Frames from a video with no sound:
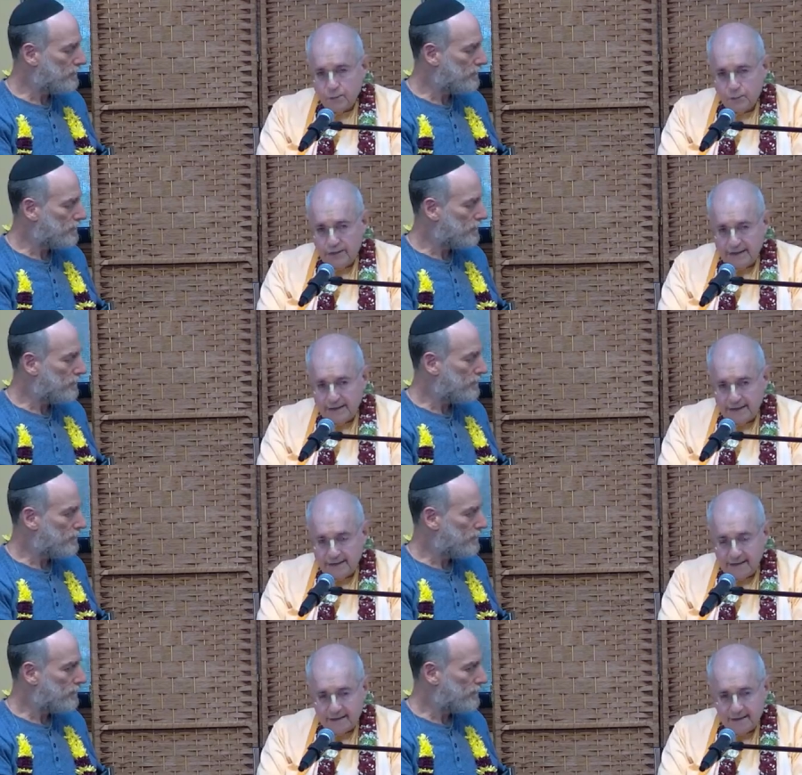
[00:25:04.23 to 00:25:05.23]

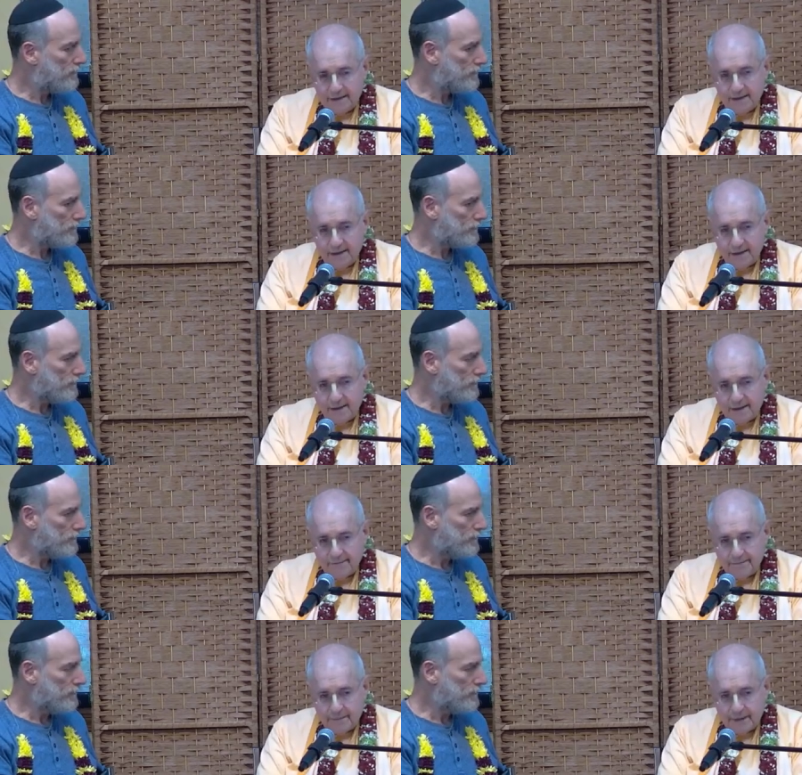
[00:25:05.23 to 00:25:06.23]
Speaker 1: we
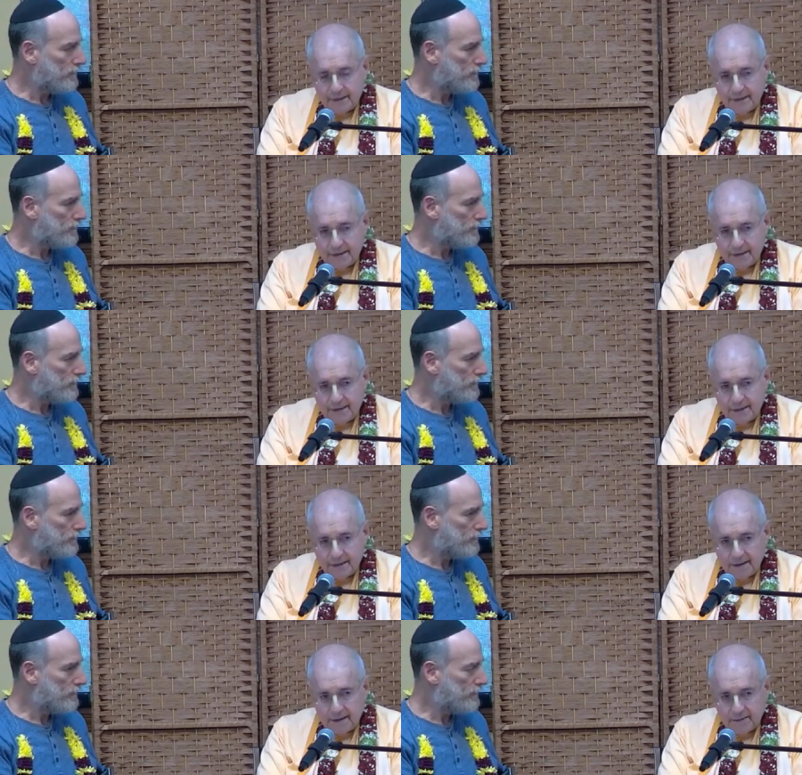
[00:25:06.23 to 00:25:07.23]
um,
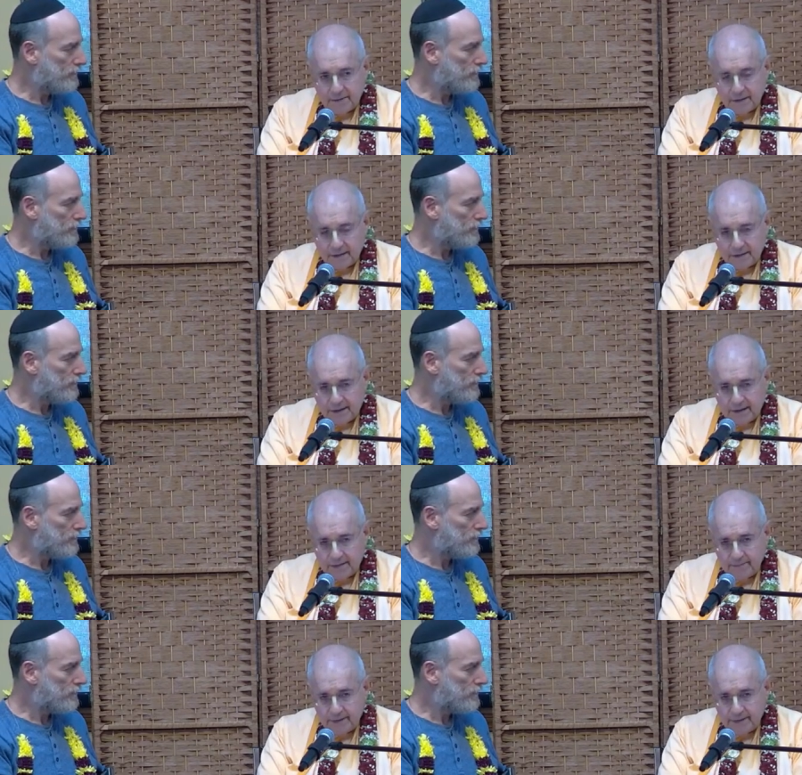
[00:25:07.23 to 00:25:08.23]
uh,
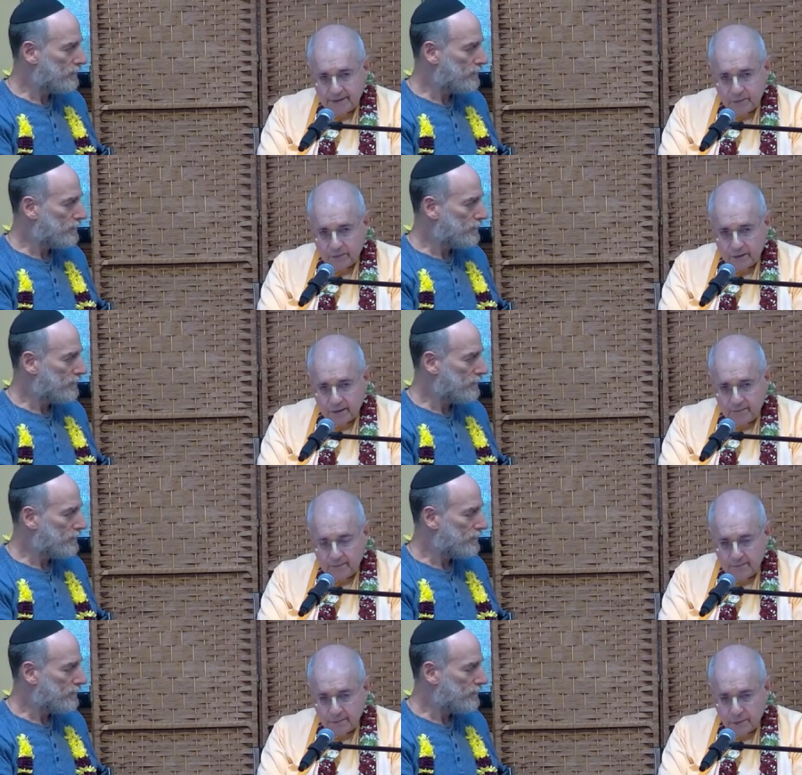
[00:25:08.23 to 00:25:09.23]
can
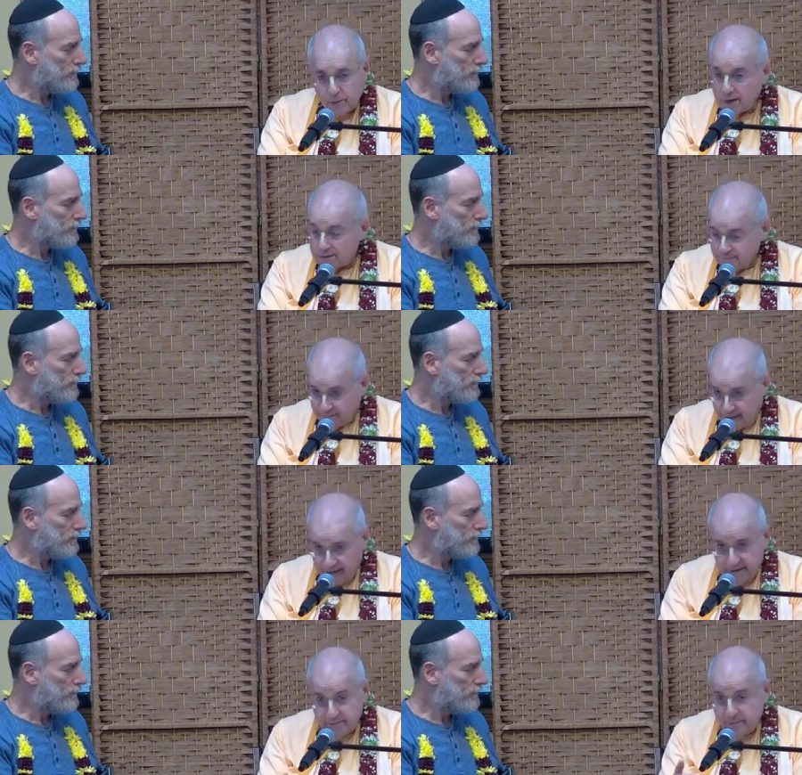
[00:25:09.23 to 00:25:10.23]
become
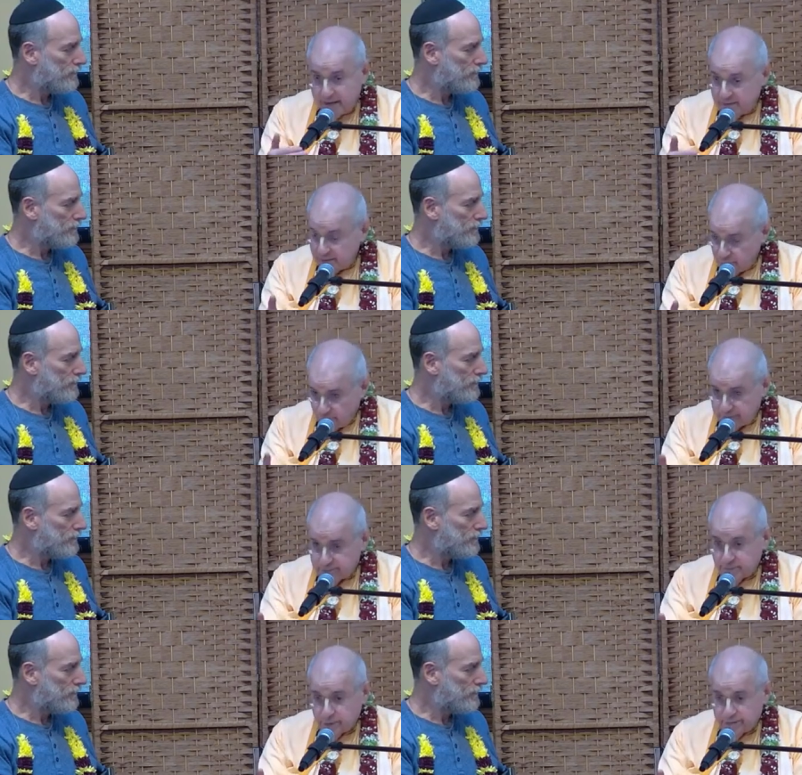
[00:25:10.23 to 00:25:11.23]
qualified by the
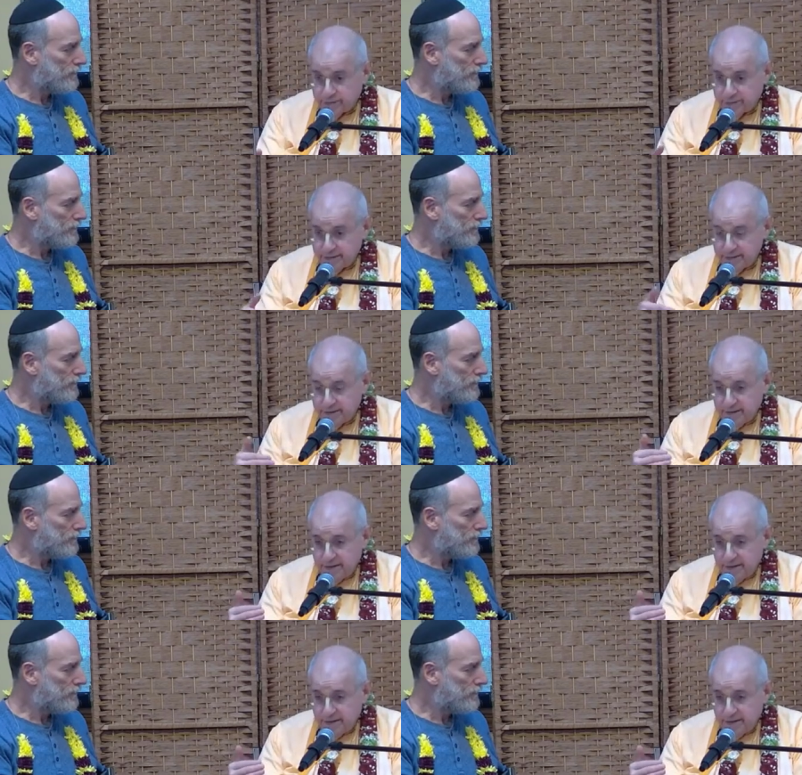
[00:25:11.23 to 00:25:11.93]
Lord's mercy